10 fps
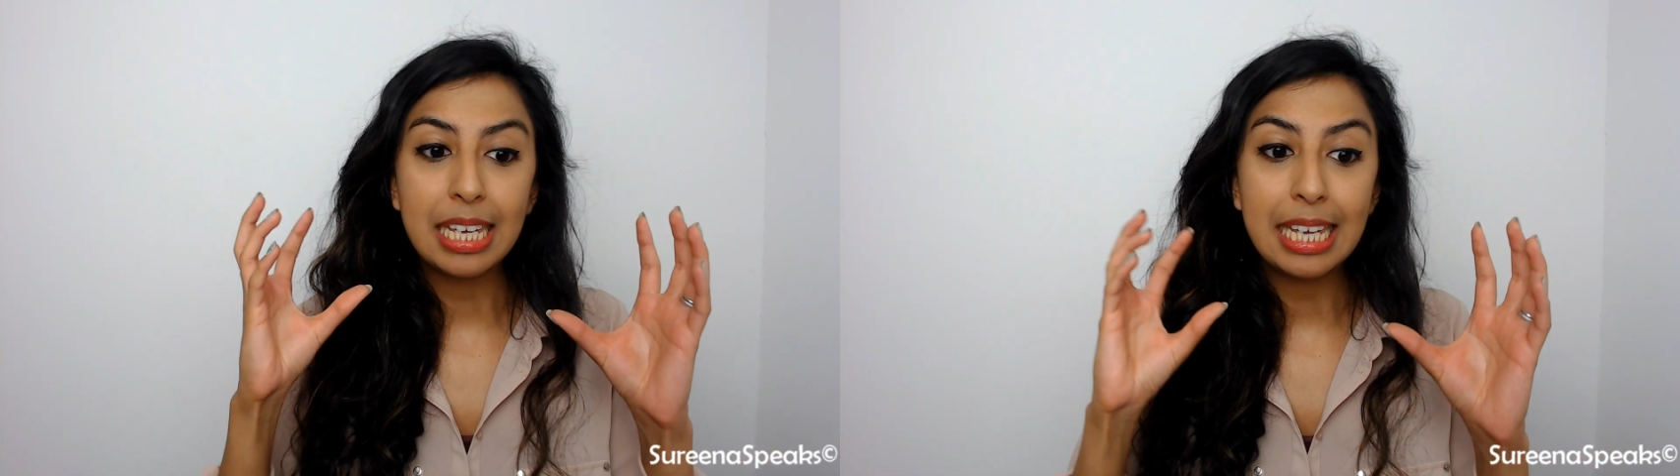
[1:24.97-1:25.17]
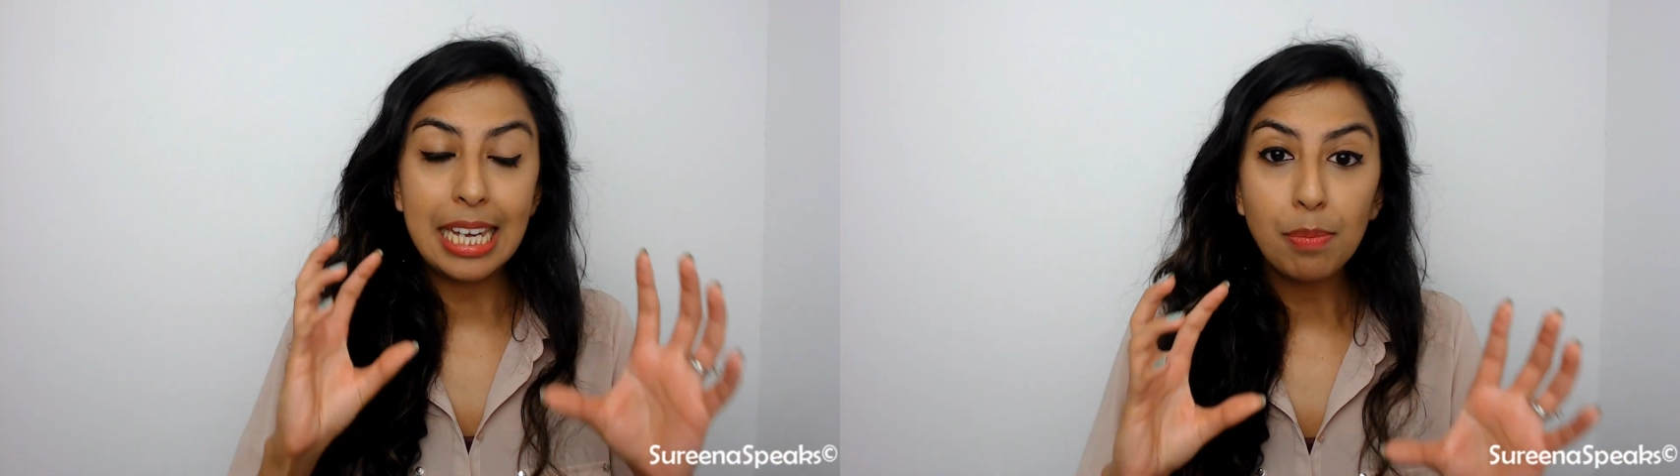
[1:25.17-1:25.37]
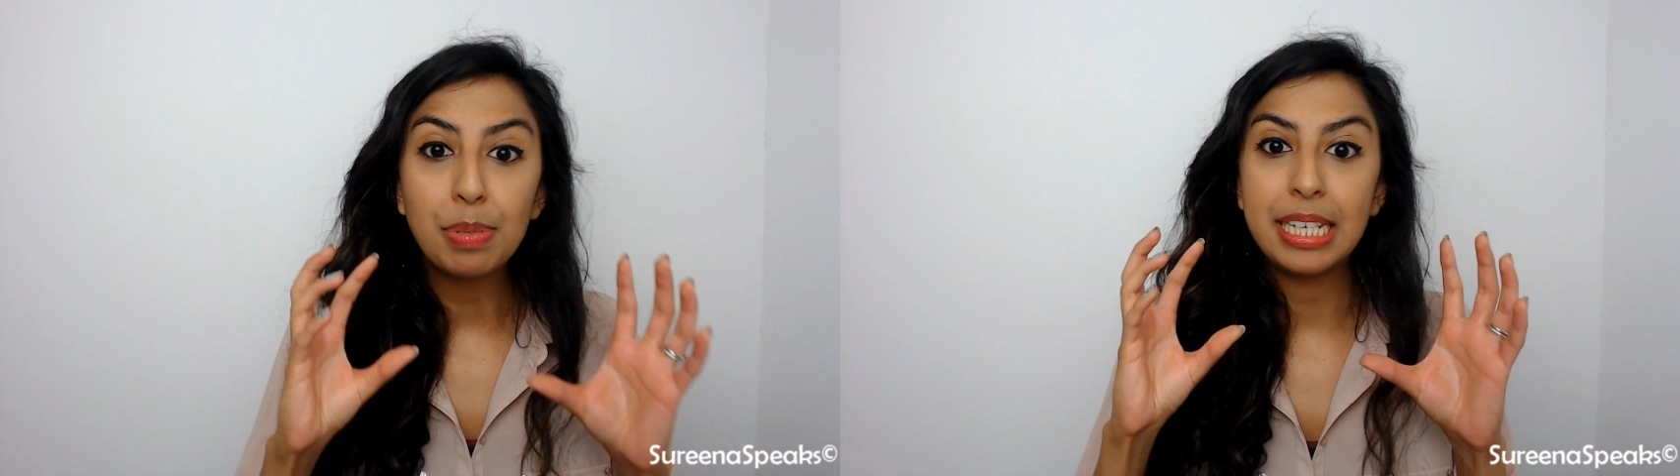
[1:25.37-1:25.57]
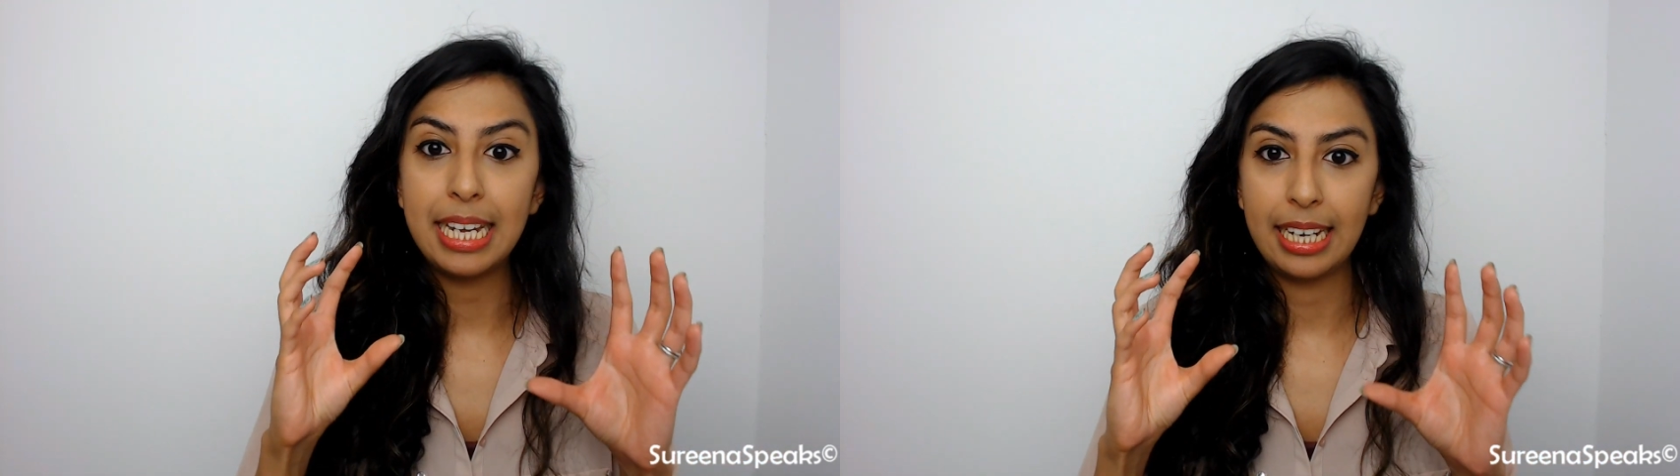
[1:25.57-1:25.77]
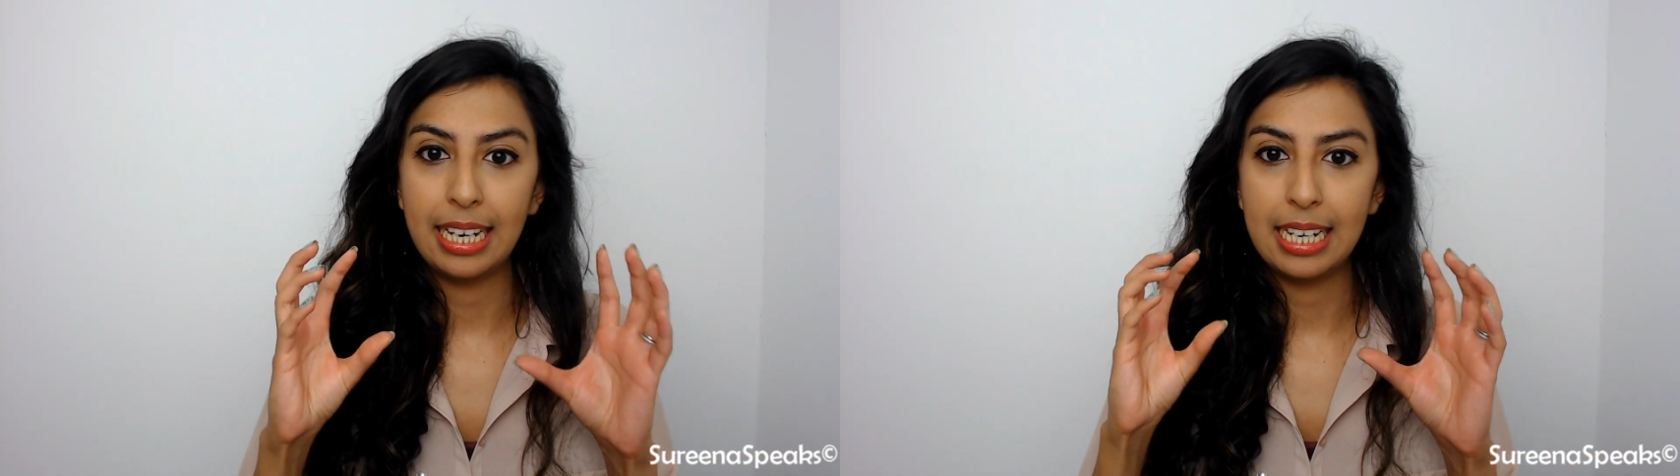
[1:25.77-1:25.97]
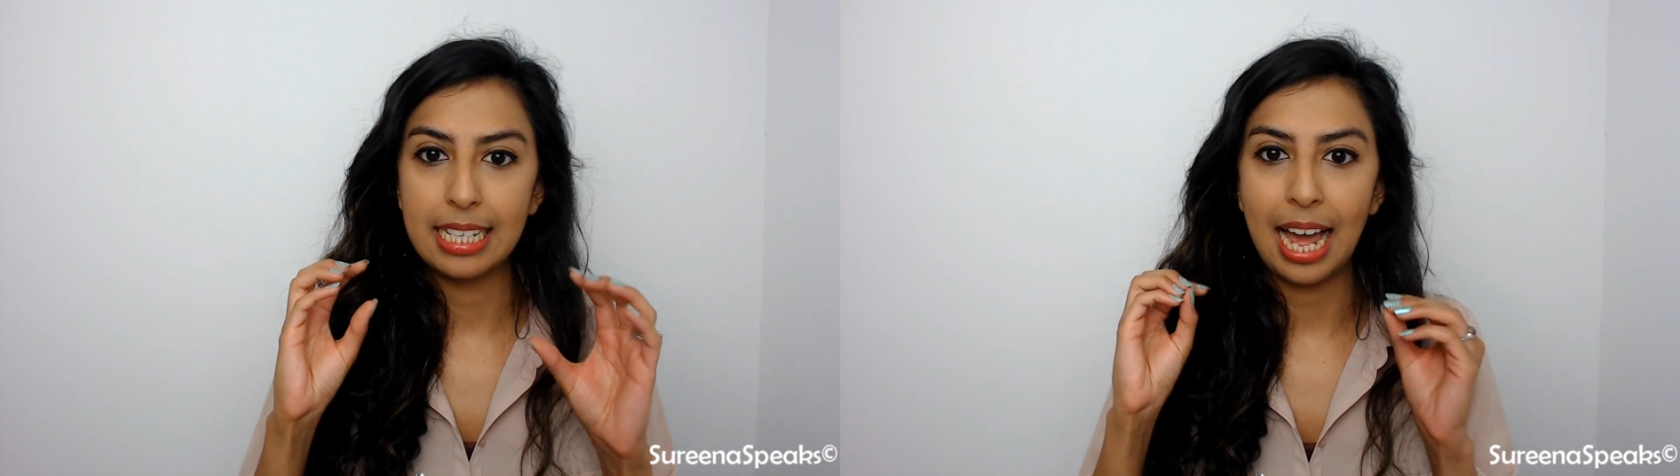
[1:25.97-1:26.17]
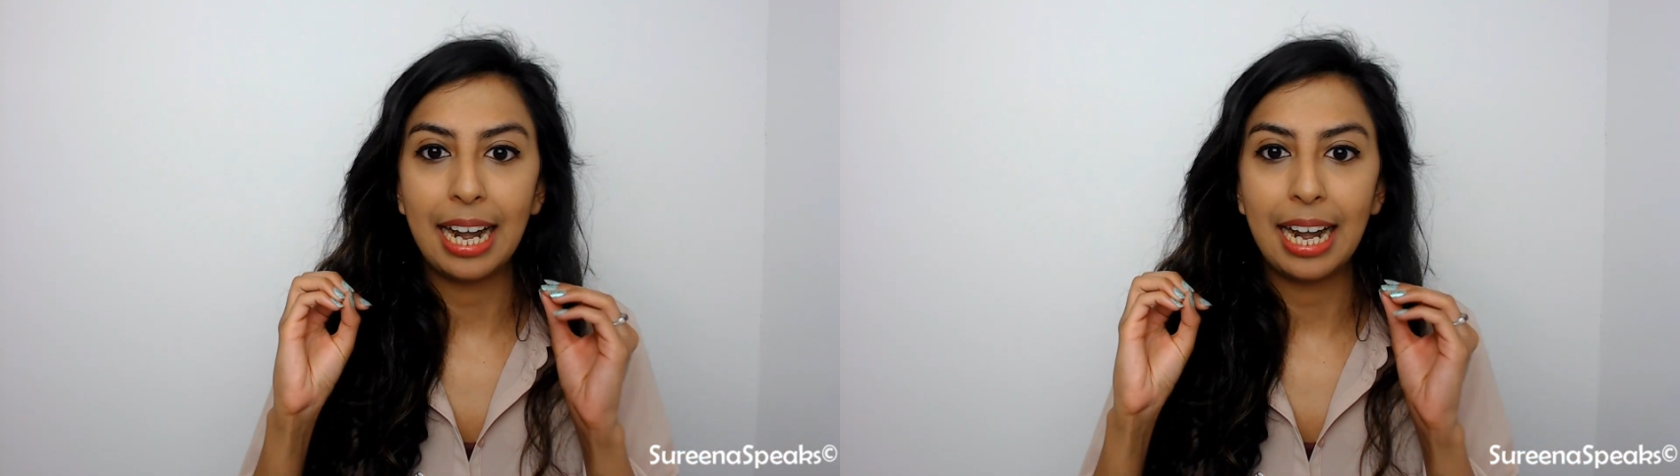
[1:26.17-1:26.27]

key particulars that